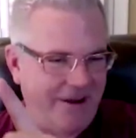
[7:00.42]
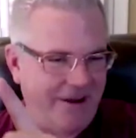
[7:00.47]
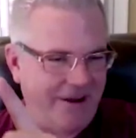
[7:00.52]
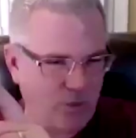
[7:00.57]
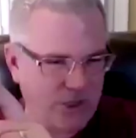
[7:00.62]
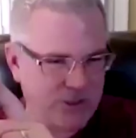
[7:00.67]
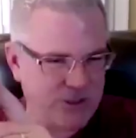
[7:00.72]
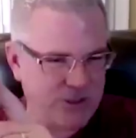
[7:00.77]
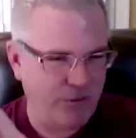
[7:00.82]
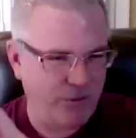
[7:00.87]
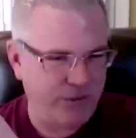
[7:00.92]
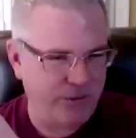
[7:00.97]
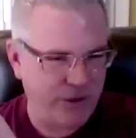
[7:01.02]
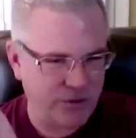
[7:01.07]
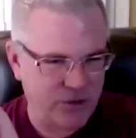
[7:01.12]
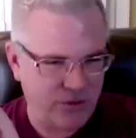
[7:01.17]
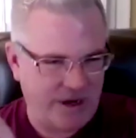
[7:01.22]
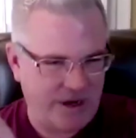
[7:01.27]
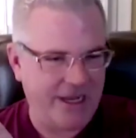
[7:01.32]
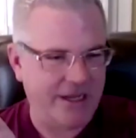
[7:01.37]
feel
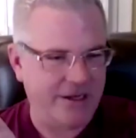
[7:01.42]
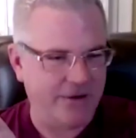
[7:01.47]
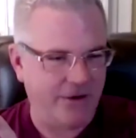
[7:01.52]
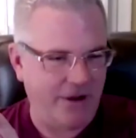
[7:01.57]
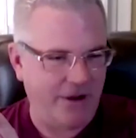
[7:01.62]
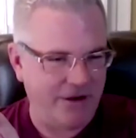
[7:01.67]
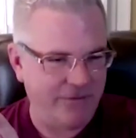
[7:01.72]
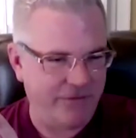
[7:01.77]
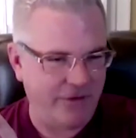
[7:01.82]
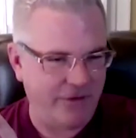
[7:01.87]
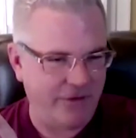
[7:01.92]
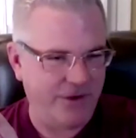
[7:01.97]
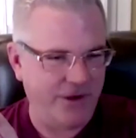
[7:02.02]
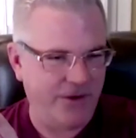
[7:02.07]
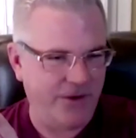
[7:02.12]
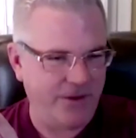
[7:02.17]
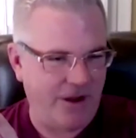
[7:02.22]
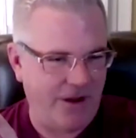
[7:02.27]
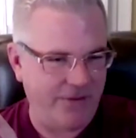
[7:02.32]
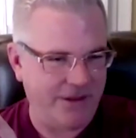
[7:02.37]
drained or unfulfilled
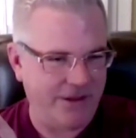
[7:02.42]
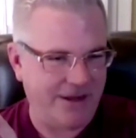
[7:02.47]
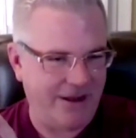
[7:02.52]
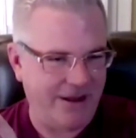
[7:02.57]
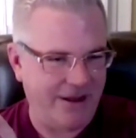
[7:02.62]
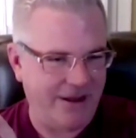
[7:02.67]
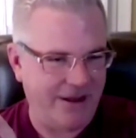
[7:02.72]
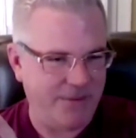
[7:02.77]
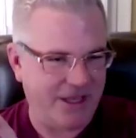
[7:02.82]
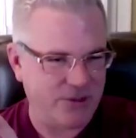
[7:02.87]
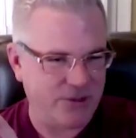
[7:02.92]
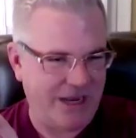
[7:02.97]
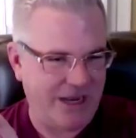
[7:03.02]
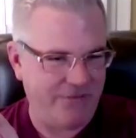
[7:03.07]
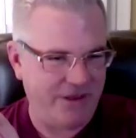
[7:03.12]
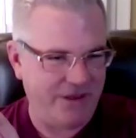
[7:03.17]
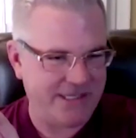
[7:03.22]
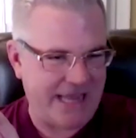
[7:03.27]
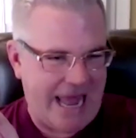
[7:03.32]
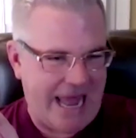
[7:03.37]
all the time because we have
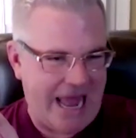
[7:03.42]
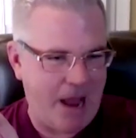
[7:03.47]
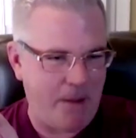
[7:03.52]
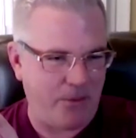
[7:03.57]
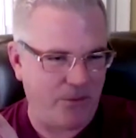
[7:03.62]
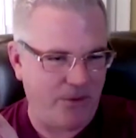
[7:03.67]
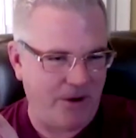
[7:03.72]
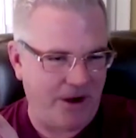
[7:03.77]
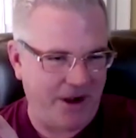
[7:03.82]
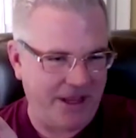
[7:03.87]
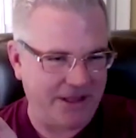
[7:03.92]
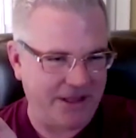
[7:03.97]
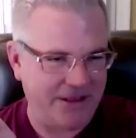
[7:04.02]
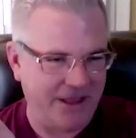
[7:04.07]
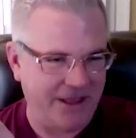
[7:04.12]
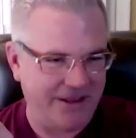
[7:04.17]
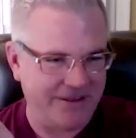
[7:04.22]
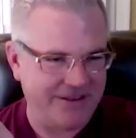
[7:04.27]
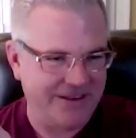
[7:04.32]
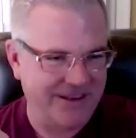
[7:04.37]
this app running
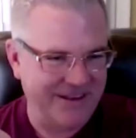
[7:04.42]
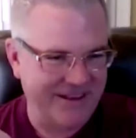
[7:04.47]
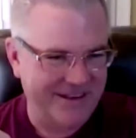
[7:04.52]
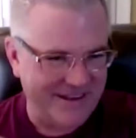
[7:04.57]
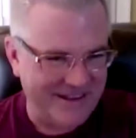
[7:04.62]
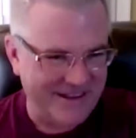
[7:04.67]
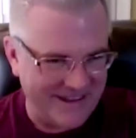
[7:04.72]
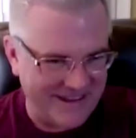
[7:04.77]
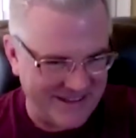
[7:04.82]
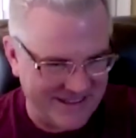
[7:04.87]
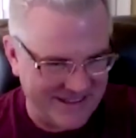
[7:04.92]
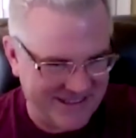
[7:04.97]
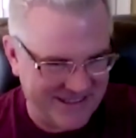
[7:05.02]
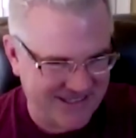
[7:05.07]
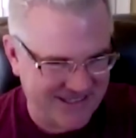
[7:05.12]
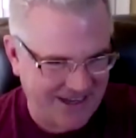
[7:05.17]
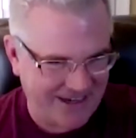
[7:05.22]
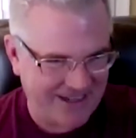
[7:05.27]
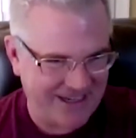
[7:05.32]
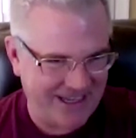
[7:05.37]
that is
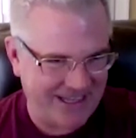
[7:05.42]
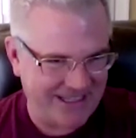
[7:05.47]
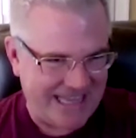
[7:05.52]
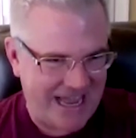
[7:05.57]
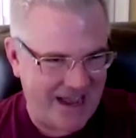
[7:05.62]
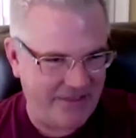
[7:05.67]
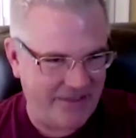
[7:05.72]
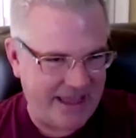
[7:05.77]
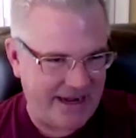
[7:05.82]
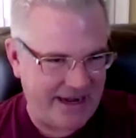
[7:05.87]
sucking it down.